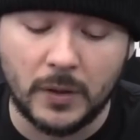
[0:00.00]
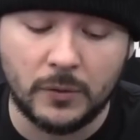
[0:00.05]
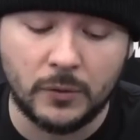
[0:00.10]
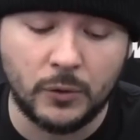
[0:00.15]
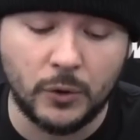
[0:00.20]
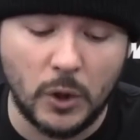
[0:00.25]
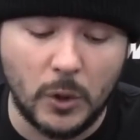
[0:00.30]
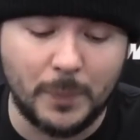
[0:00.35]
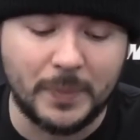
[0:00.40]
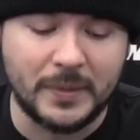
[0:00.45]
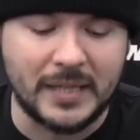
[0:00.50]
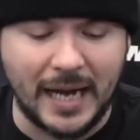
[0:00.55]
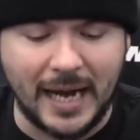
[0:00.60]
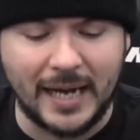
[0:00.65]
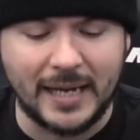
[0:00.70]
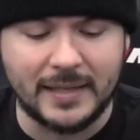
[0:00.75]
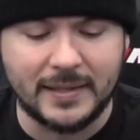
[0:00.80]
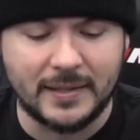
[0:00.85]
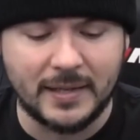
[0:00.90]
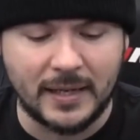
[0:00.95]
Group
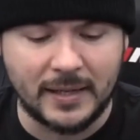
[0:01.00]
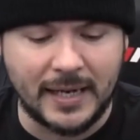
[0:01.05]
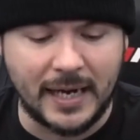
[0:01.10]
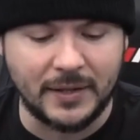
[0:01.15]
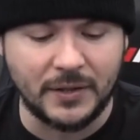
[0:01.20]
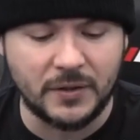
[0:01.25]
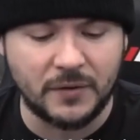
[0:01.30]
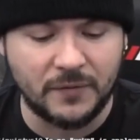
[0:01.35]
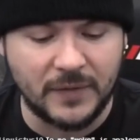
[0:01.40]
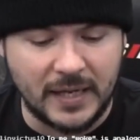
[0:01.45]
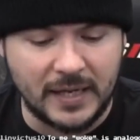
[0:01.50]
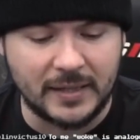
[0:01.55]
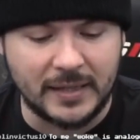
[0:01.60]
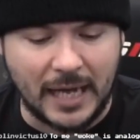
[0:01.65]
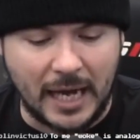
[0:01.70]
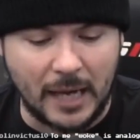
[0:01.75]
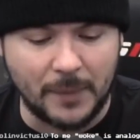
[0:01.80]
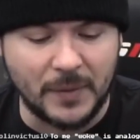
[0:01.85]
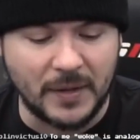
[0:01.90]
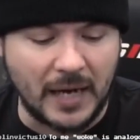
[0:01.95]
ties against
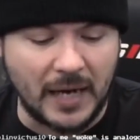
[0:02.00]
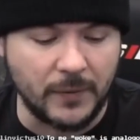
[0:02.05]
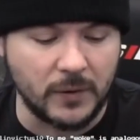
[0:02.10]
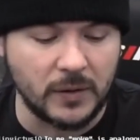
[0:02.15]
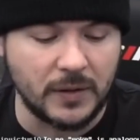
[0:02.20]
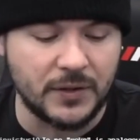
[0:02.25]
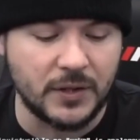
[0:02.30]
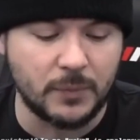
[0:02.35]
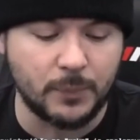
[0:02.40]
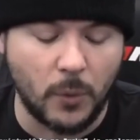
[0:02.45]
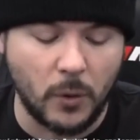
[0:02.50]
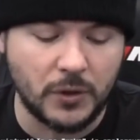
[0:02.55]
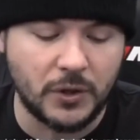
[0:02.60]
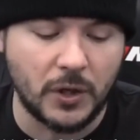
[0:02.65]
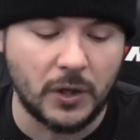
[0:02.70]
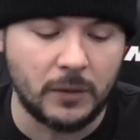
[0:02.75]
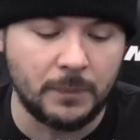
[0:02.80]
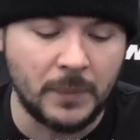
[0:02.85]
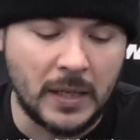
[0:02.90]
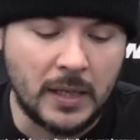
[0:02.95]
Vietnam, the Netherlands, and
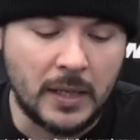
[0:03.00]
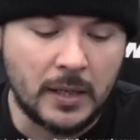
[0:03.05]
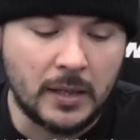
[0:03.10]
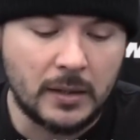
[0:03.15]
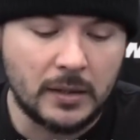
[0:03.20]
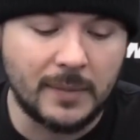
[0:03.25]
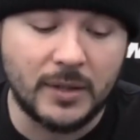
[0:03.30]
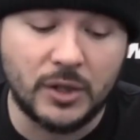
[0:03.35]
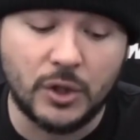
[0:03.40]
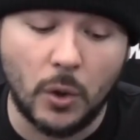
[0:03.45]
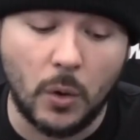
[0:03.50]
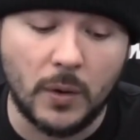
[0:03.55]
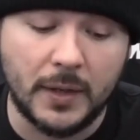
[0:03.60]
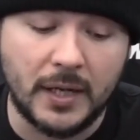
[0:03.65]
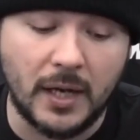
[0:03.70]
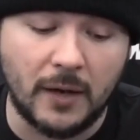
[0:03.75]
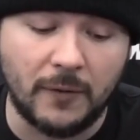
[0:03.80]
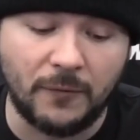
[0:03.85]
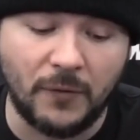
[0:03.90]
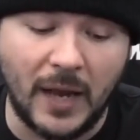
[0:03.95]
Portugal. The
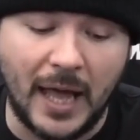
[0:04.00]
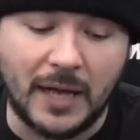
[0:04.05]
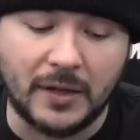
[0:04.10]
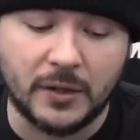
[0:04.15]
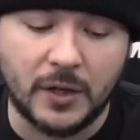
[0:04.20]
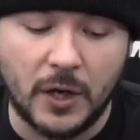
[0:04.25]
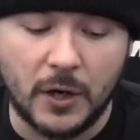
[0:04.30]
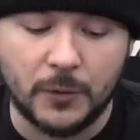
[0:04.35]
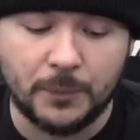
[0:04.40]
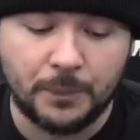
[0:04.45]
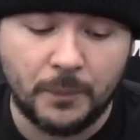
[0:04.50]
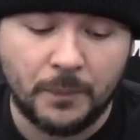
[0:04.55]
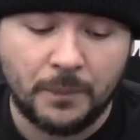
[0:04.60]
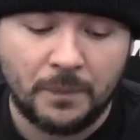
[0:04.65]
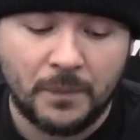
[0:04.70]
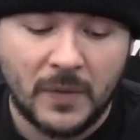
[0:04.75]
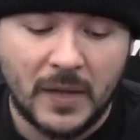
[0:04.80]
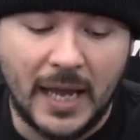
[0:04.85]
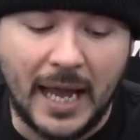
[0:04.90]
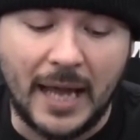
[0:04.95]
majority of Latko
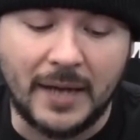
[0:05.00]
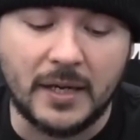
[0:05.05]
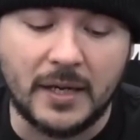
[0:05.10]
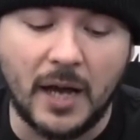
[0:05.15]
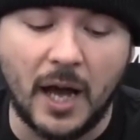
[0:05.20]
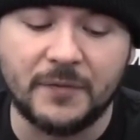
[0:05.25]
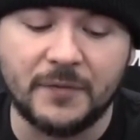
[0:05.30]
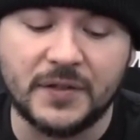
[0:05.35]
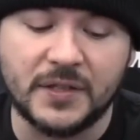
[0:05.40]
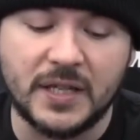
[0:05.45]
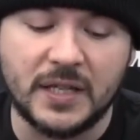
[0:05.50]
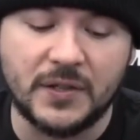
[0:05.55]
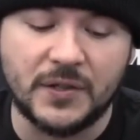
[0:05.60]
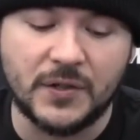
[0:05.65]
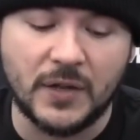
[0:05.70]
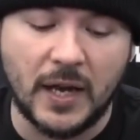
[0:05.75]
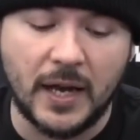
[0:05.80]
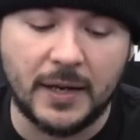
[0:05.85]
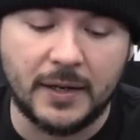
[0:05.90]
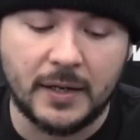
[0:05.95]
and Anovsky's
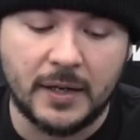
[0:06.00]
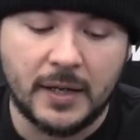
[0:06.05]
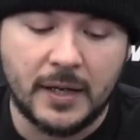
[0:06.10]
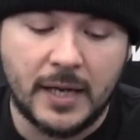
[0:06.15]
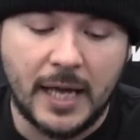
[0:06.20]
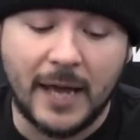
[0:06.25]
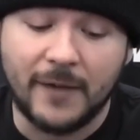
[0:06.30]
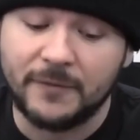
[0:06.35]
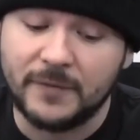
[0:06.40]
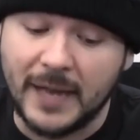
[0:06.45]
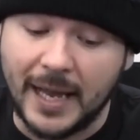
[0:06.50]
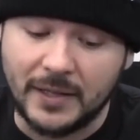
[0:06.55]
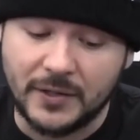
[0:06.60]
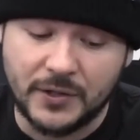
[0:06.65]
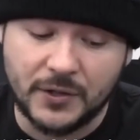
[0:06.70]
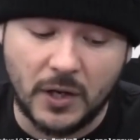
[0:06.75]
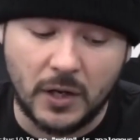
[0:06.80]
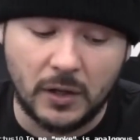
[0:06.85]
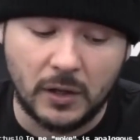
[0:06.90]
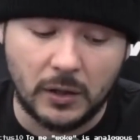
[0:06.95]
side have not
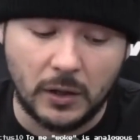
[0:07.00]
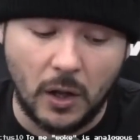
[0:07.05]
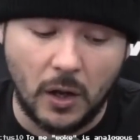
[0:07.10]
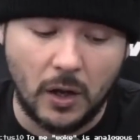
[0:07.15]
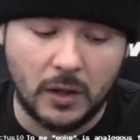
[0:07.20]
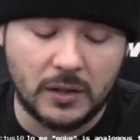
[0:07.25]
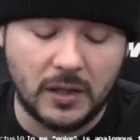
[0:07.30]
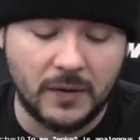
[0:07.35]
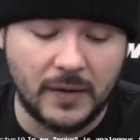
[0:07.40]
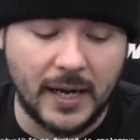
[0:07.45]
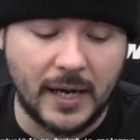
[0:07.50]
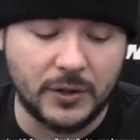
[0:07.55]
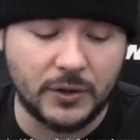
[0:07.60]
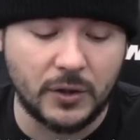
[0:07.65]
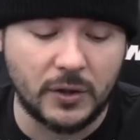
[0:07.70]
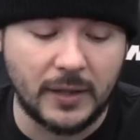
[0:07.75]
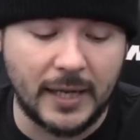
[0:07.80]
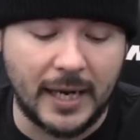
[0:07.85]
sung along to the national